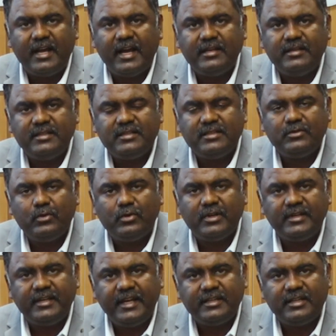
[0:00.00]
and this is going
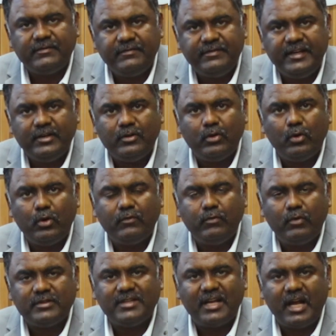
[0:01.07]
to take the feed of
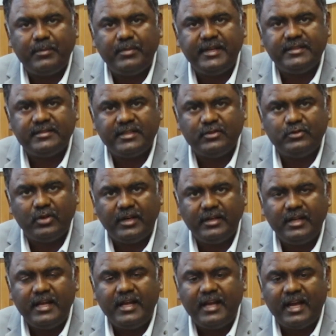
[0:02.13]
what's happening inside the
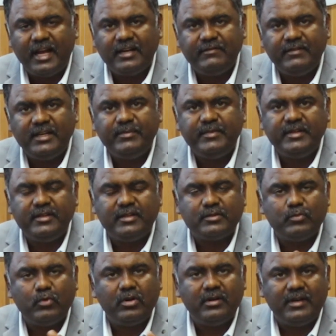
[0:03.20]
joint and feed me to a
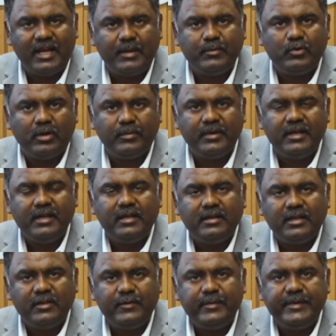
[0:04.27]
small laptop,
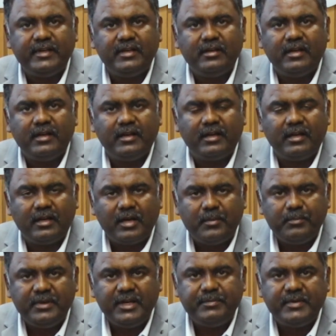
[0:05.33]
giving me a
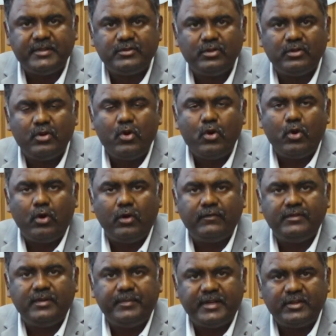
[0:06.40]
complete picture
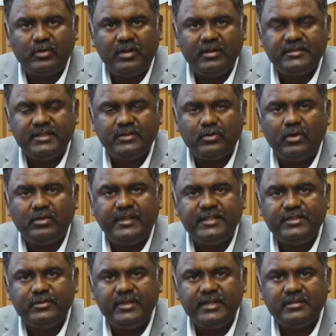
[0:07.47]
of the pathologies or the
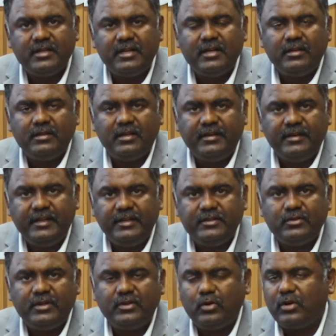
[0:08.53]
injuries, the knee
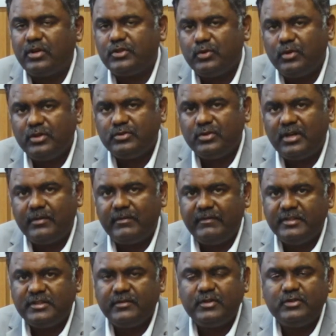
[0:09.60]
joint or a shoulder joint or
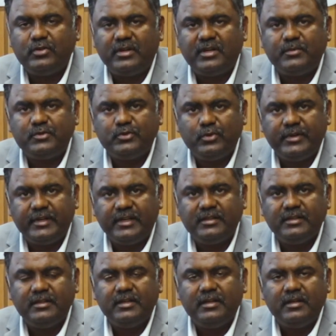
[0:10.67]
whichever joint I'm showing it